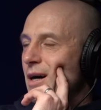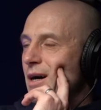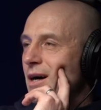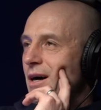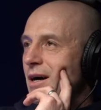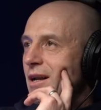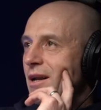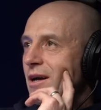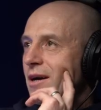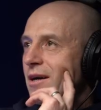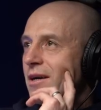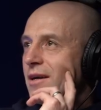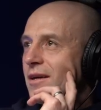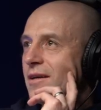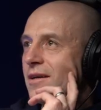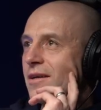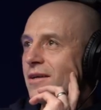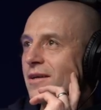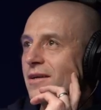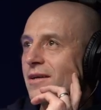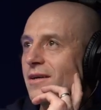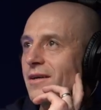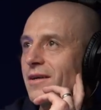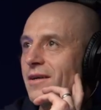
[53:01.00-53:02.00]
I, I
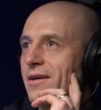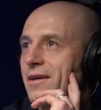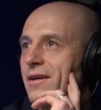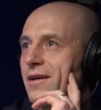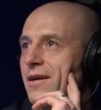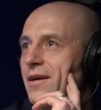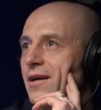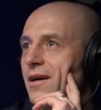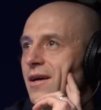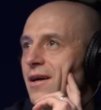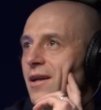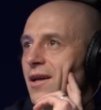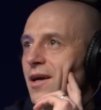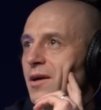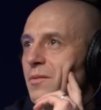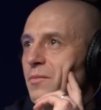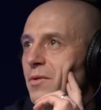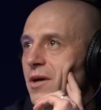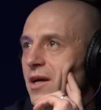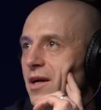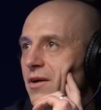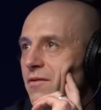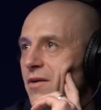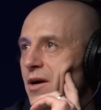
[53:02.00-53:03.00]
like I like
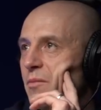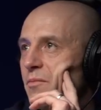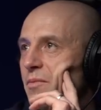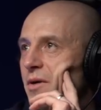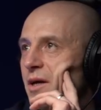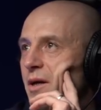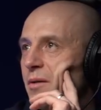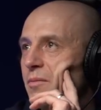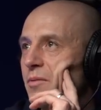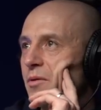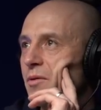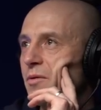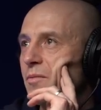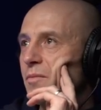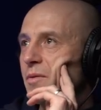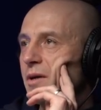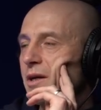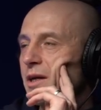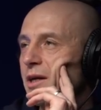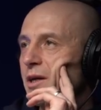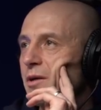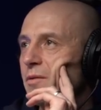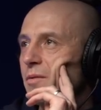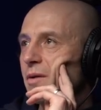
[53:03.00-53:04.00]
being around people,
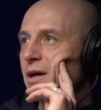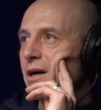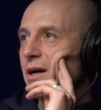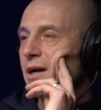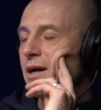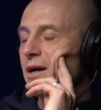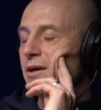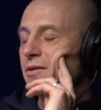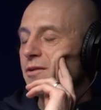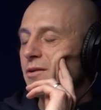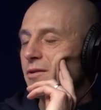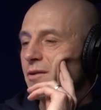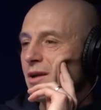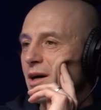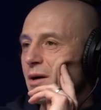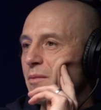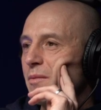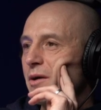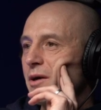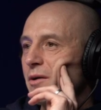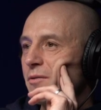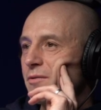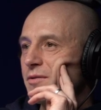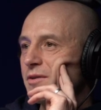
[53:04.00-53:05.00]
but equally, I, I do like
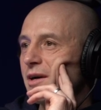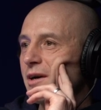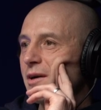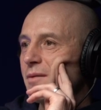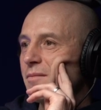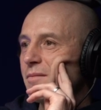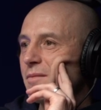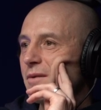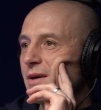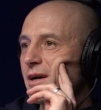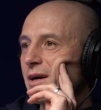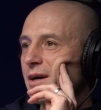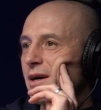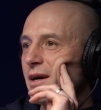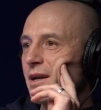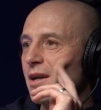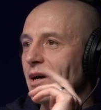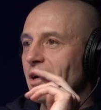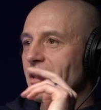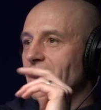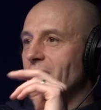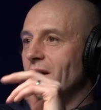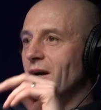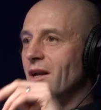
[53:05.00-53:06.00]
my own time. I, I,
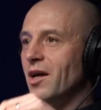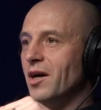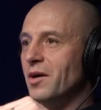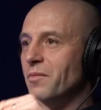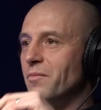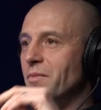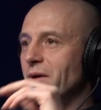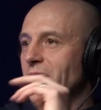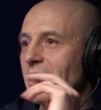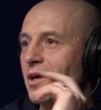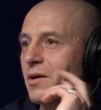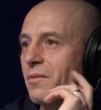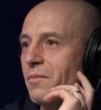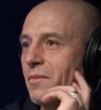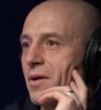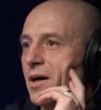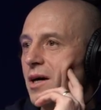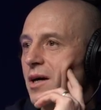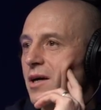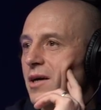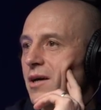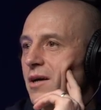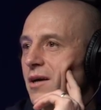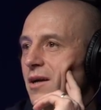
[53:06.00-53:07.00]
like I like being on
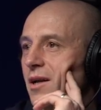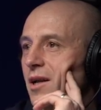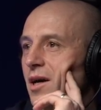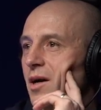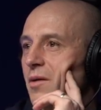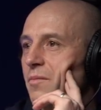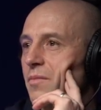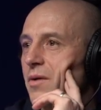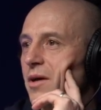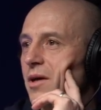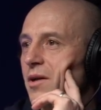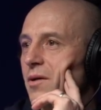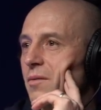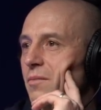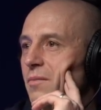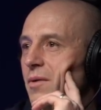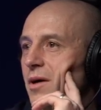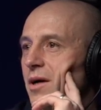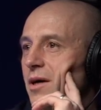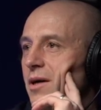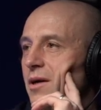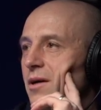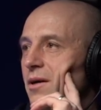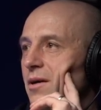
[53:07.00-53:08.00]
my I like being on
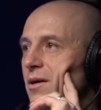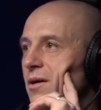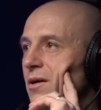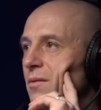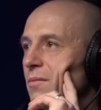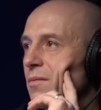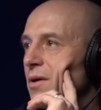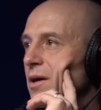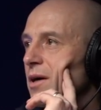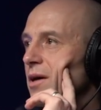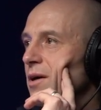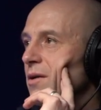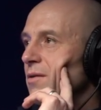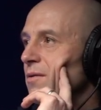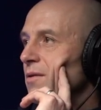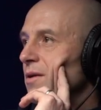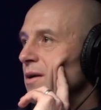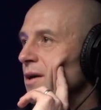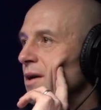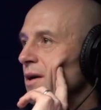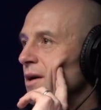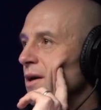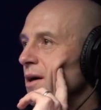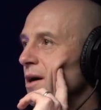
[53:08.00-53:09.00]
my on my own.
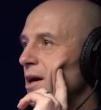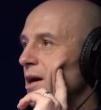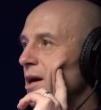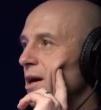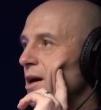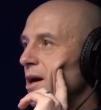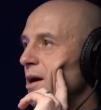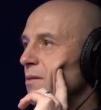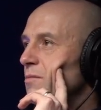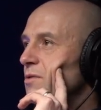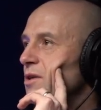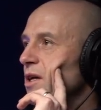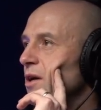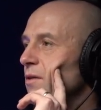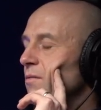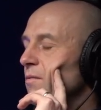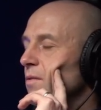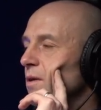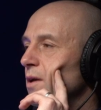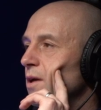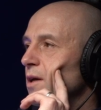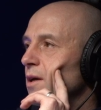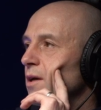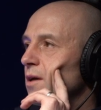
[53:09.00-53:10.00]
Uh, I'm
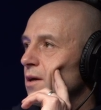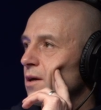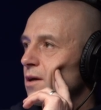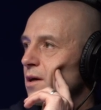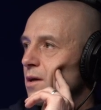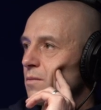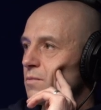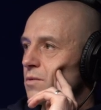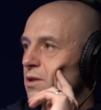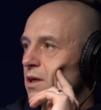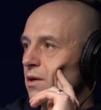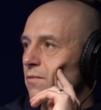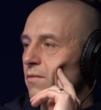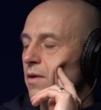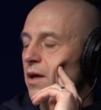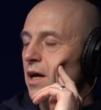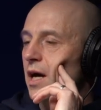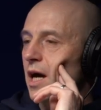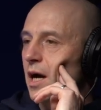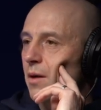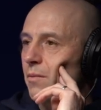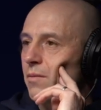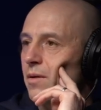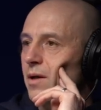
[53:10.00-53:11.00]
generally I'm generally
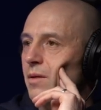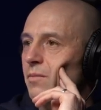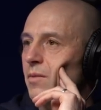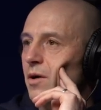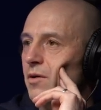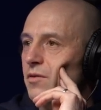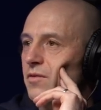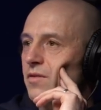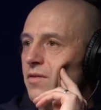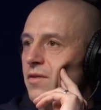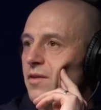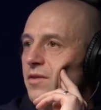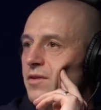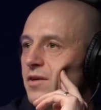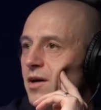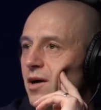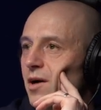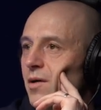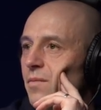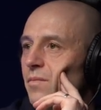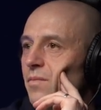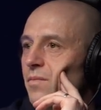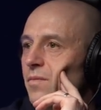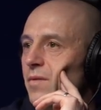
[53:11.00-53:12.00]
happy most of the
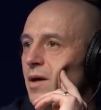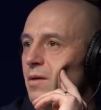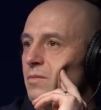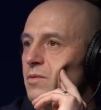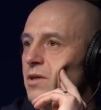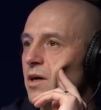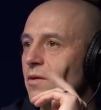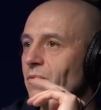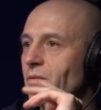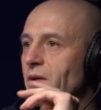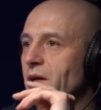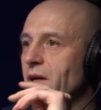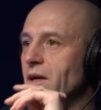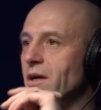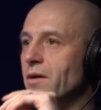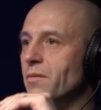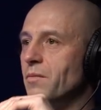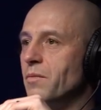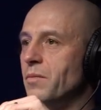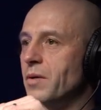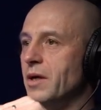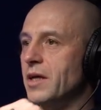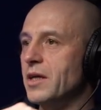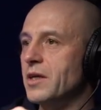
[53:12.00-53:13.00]
time. I'm generally
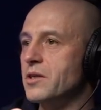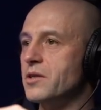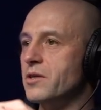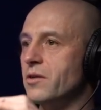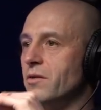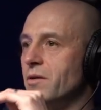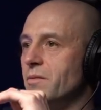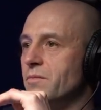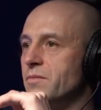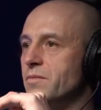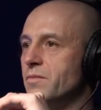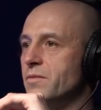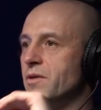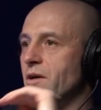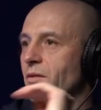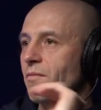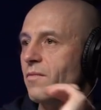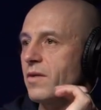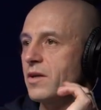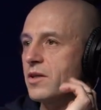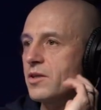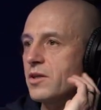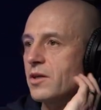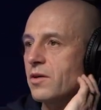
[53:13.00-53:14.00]
at peace, or I'm
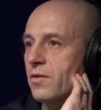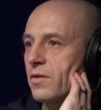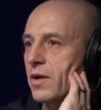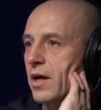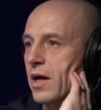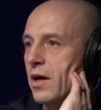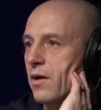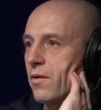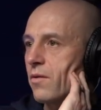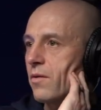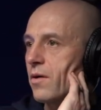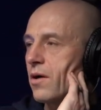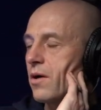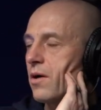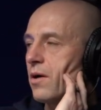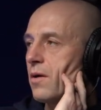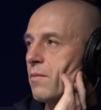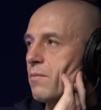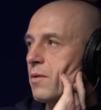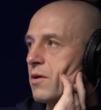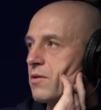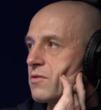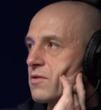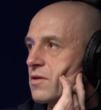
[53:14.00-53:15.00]
generally chilled out
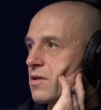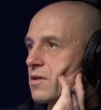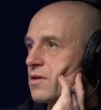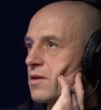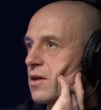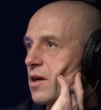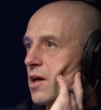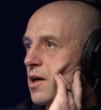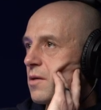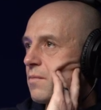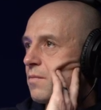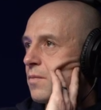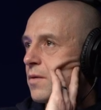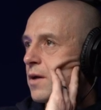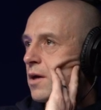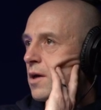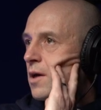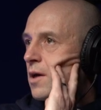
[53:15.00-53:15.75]
most of the time.